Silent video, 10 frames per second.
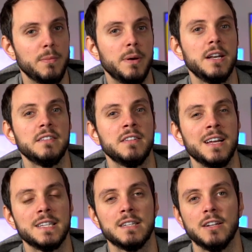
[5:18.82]
but it is a
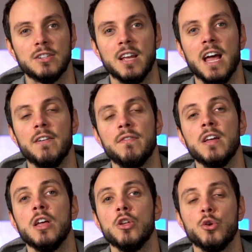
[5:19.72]
nice touch to have
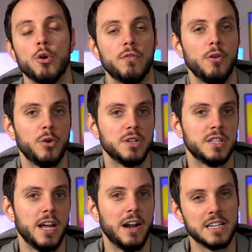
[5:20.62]
your photos
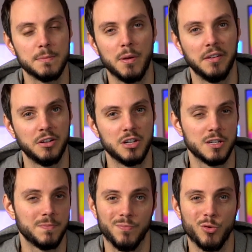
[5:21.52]
there as opposed to
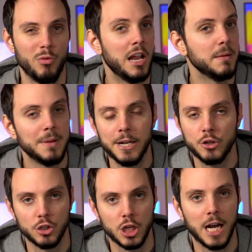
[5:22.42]
just random
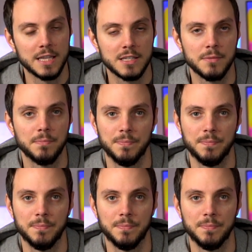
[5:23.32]
nature shots.